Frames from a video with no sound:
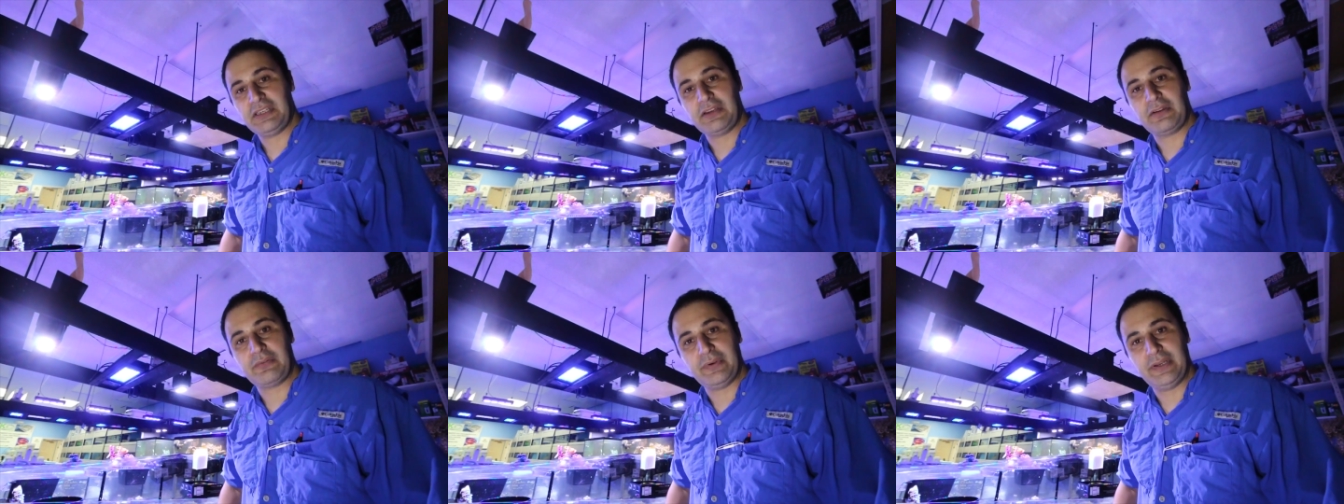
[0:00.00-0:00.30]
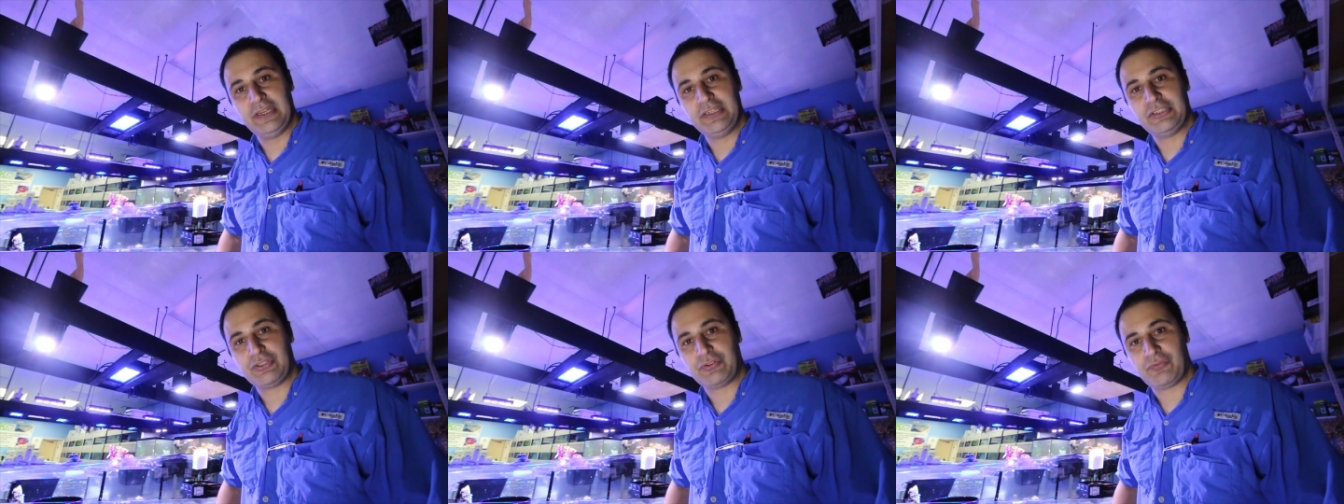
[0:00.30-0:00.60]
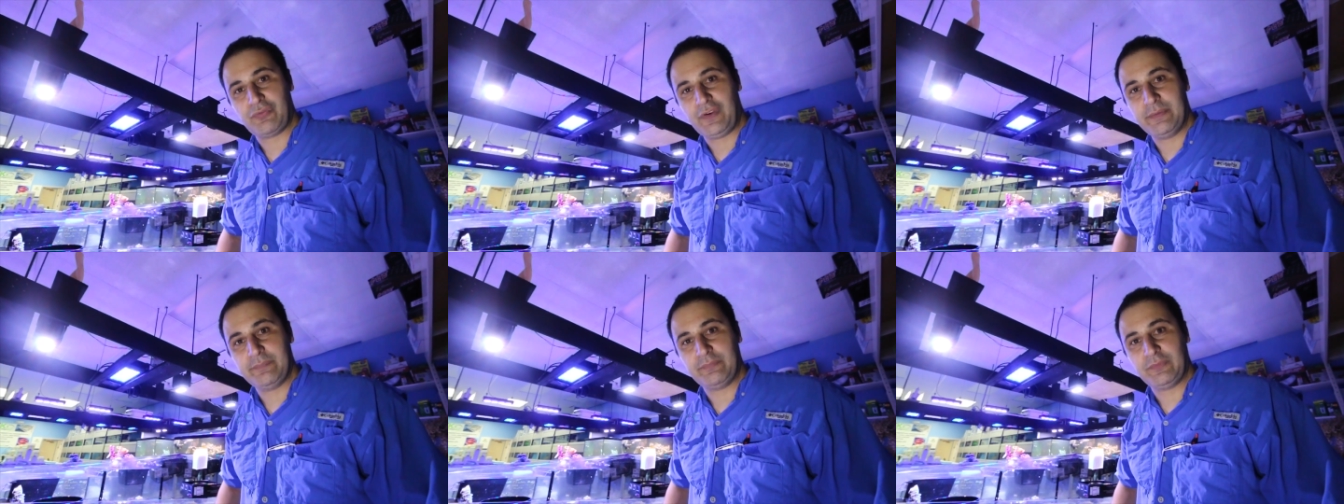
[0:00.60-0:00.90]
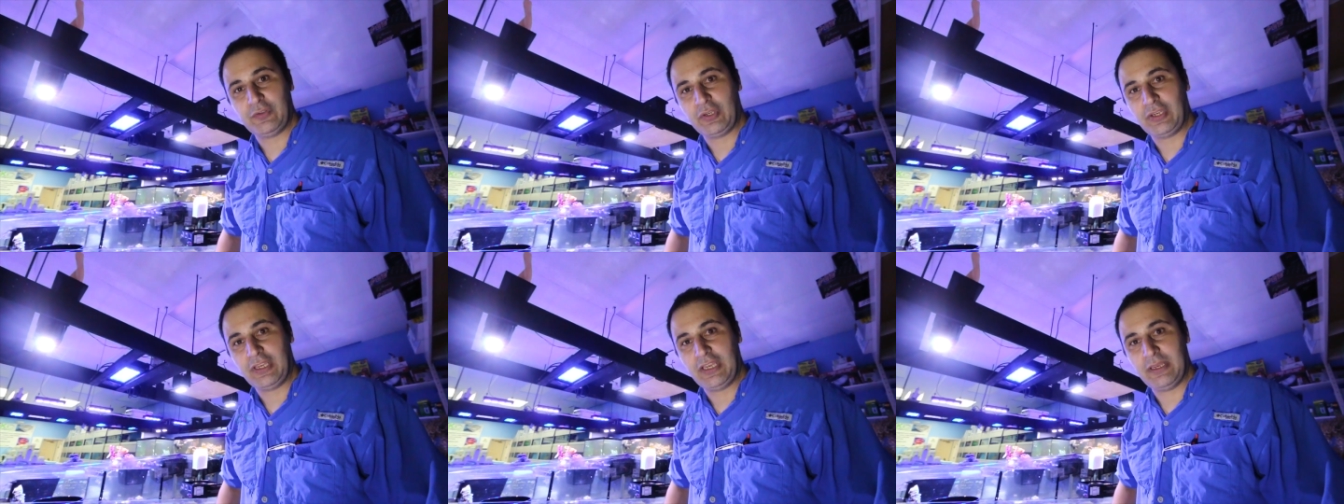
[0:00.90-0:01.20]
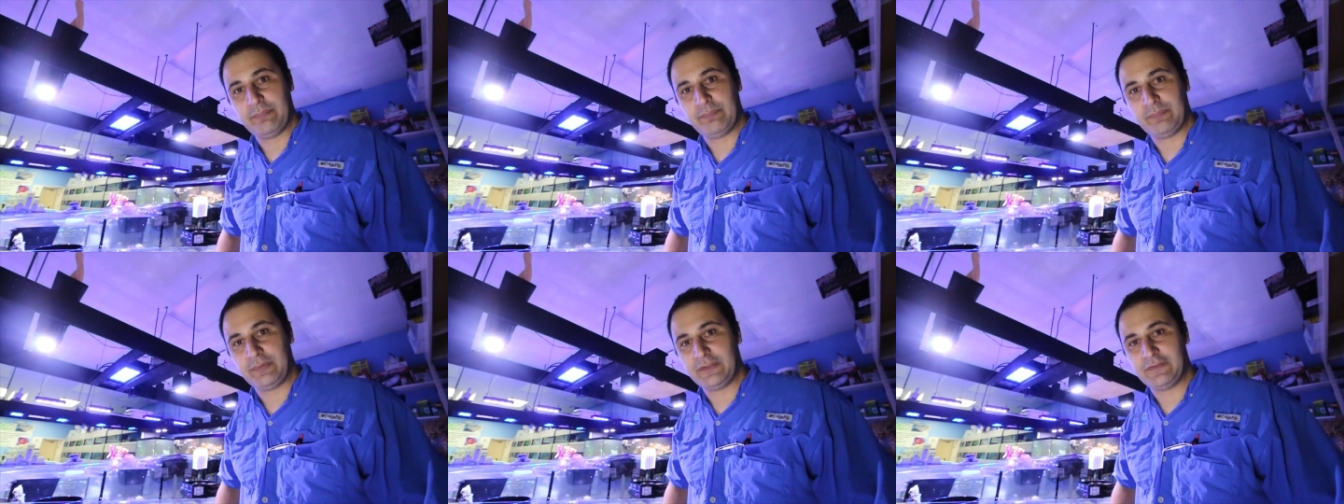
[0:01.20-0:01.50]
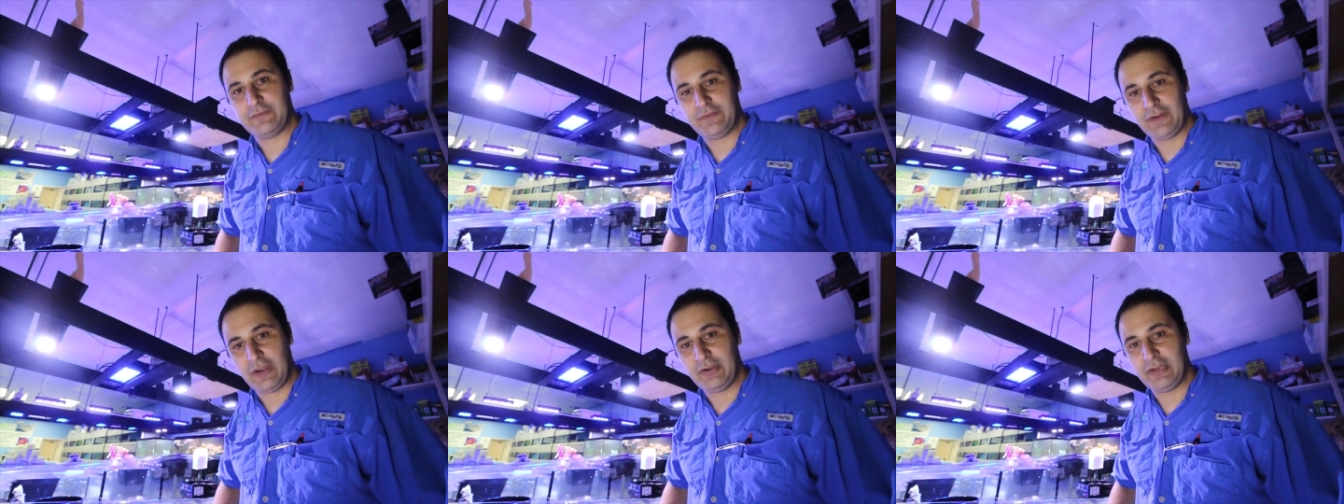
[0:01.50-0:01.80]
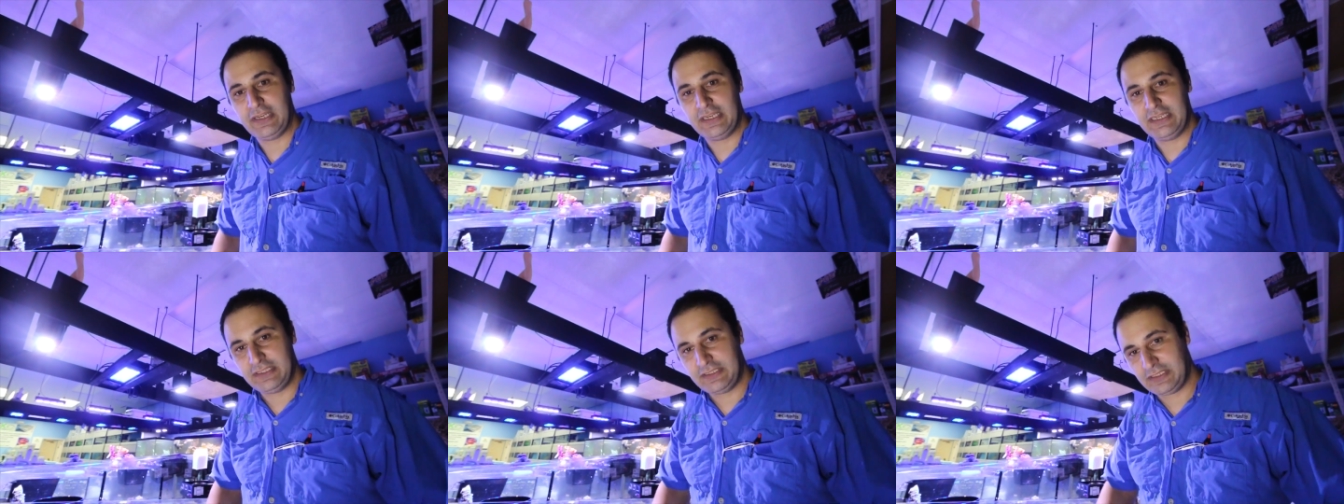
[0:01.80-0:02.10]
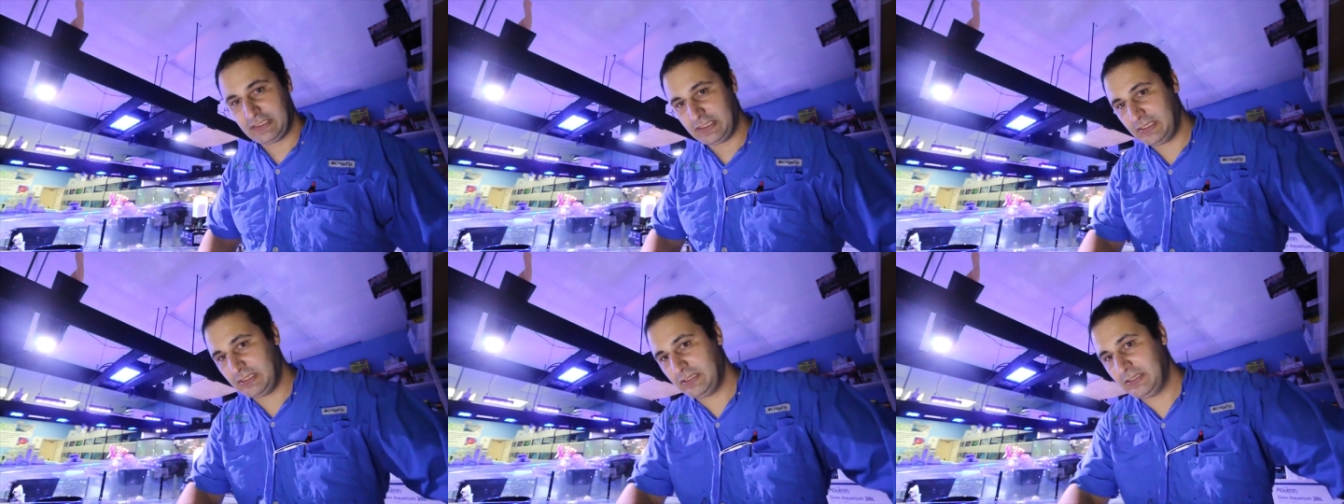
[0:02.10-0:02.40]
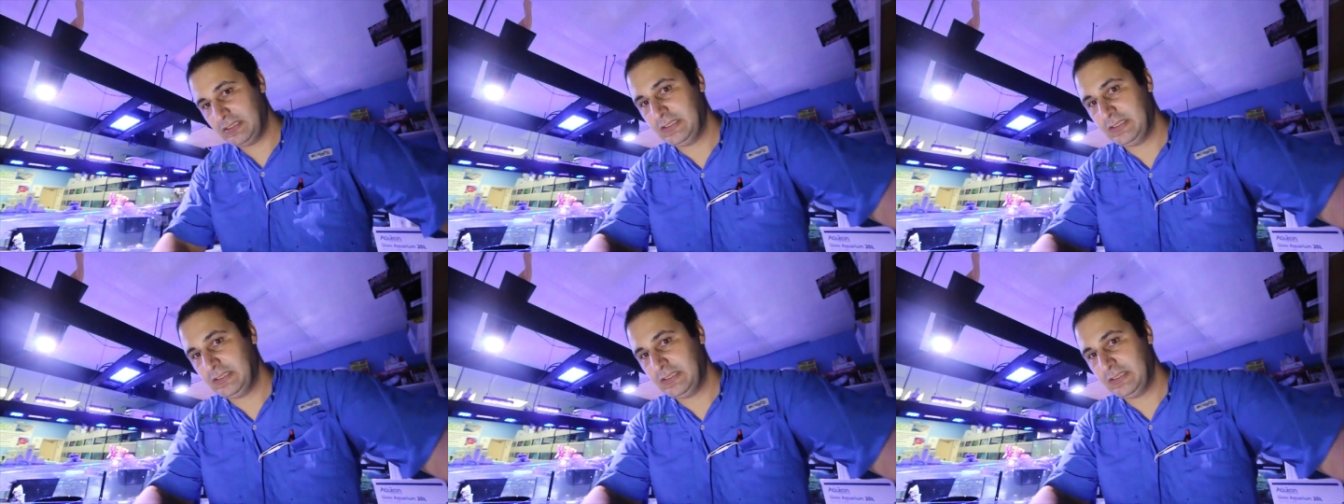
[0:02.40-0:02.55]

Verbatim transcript: a great shrimp to keep it's very easy